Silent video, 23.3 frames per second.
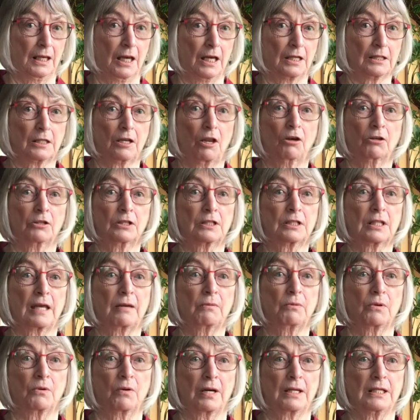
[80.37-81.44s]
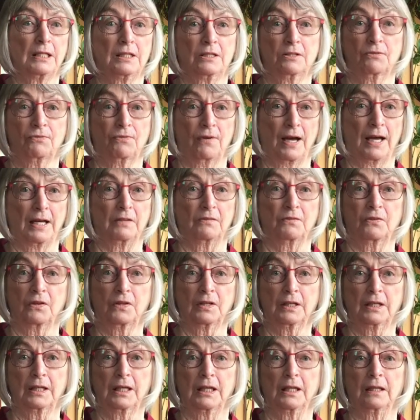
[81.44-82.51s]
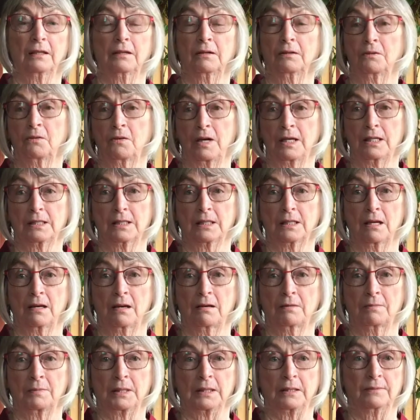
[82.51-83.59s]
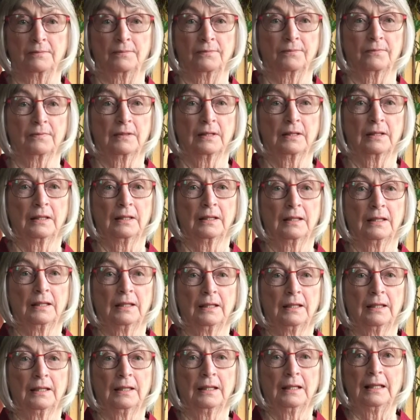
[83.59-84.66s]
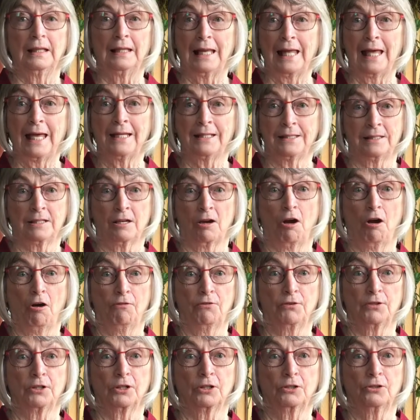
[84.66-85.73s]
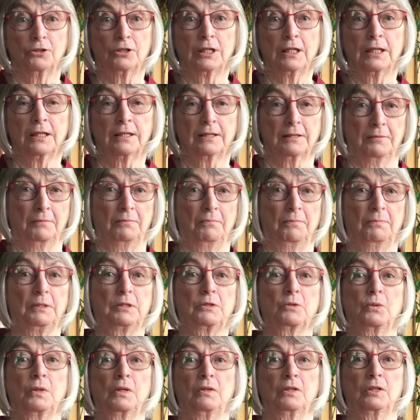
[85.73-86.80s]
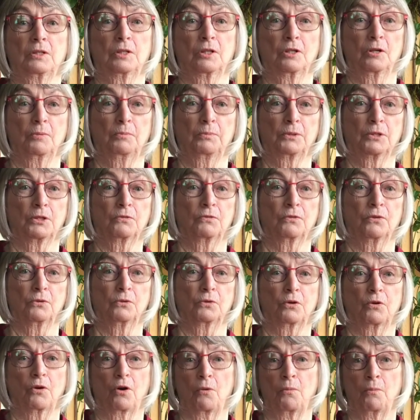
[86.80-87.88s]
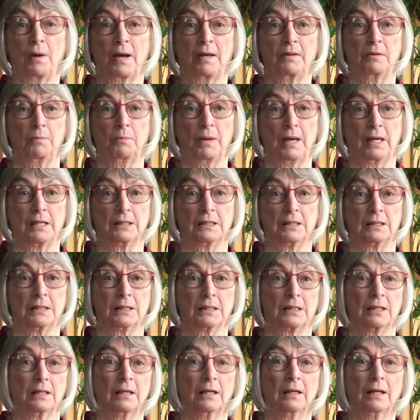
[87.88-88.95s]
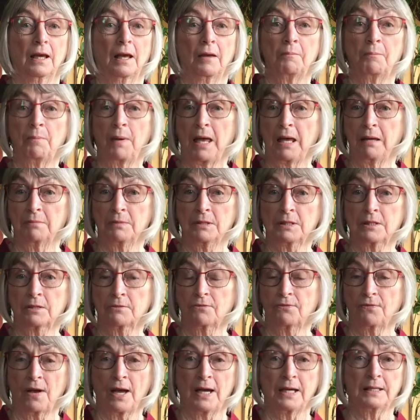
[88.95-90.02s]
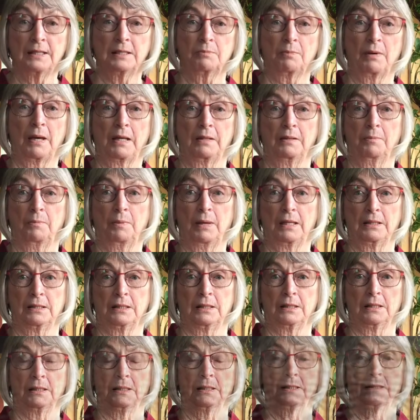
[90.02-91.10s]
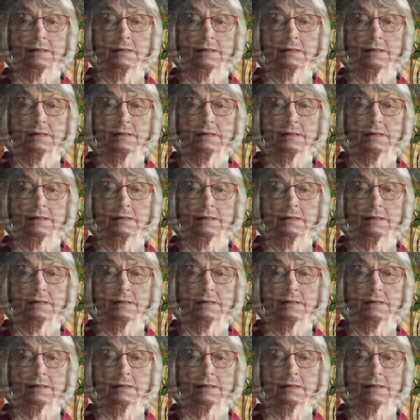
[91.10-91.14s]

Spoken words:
as long as they were ready to fight for the king and raise an army. Land offered a good income between the surplus food grown by the peasants and payment of fines by the peasants.